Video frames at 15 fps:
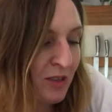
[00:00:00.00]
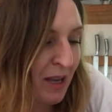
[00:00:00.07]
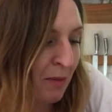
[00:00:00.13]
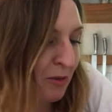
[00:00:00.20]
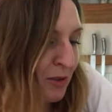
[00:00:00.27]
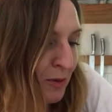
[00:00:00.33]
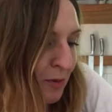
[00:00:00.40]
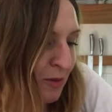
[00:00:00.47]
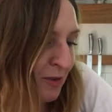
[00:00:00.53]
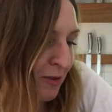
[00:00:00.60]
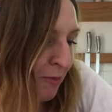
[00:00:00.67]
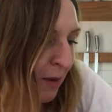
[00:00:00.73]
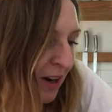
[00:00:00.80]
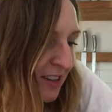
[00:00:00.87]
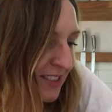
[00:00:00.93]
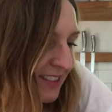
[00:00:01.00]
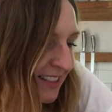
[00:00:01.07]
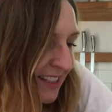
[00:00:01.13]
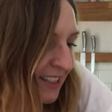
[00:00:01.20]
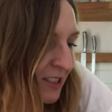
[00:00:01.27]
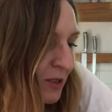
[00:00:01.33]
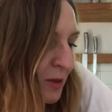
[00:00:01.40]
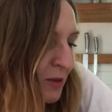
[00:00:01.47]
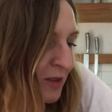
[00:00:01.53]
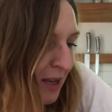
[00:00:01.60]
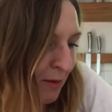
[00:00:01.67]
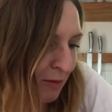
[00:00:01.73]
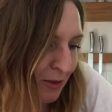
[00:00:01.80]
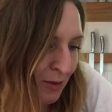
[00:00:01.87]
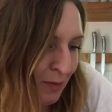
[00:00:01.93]
tablespoons of parsley, 2
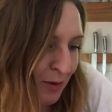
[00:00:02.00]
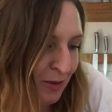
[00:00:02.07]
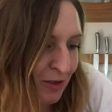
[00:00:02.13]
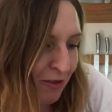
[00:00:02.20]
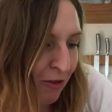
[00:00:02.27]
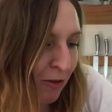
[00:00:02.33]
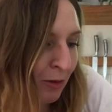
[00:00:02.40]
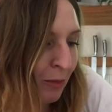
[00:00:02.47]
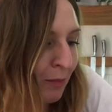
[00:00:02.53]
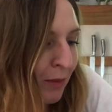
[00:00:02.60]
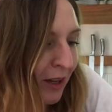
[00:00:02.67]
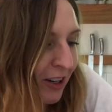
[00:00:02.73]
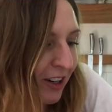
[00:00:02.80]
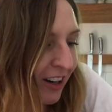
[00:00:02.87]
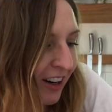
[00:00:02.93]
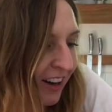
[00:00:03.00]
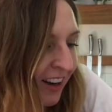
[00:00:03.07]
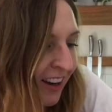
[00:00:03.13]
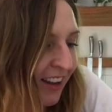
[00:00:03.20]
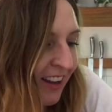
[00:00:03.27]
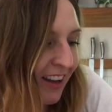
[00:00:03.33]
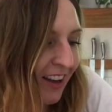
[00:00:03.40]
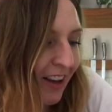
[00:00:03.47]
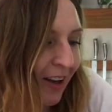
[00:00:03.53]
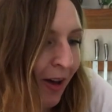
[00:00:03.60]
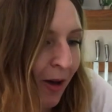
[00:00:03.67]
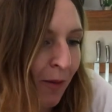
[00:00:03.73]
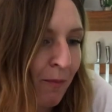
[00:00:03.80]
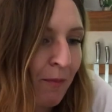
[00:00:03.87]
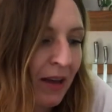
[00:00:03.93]
tablespoons of cold butter,
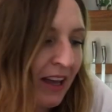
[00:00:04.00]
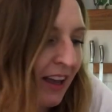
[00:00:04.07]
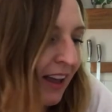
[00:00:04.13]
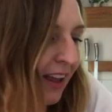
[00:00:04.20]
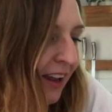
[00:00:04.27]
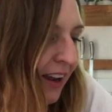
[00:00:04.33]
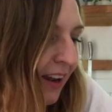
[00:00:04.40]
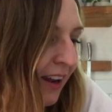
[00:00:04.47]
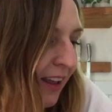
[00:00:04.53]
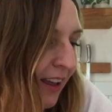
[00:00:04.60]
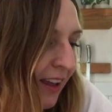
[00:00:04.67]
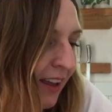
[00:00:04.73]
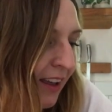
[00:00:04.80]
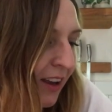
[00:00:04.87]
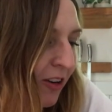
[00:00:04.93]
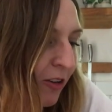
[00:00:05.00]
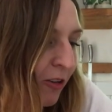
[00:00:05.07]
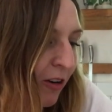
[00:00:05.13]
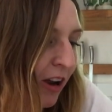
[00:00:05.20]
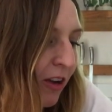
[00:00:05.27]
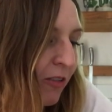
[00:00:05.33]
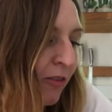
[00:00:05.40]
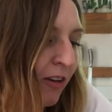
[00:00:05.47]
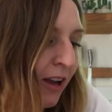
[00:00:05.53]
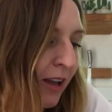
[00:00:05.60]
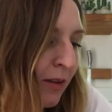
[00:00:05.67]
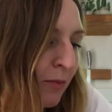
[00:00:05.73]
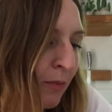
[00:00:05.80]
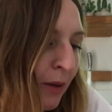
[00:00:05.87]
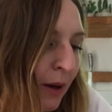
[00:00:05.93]
and ground
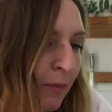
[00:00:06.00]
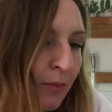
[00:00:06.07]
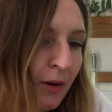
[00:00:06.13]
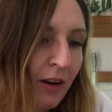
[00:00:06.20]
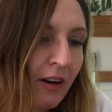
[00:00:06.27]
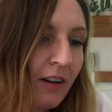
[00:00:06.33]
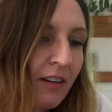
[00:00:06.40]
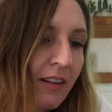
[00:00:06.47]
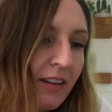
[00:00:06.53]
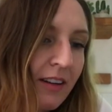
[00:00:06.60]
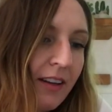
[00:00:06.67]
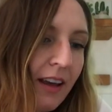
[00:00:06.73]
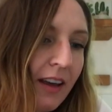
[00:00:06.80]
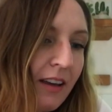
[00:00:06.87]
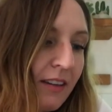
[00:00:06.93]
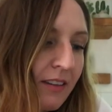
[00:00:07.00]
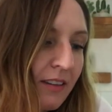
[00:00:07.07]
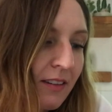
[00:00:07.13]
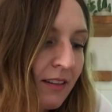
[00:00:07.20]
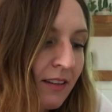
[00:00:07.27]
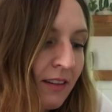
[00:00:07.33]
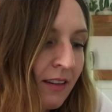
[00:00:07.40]
red pepper to taste.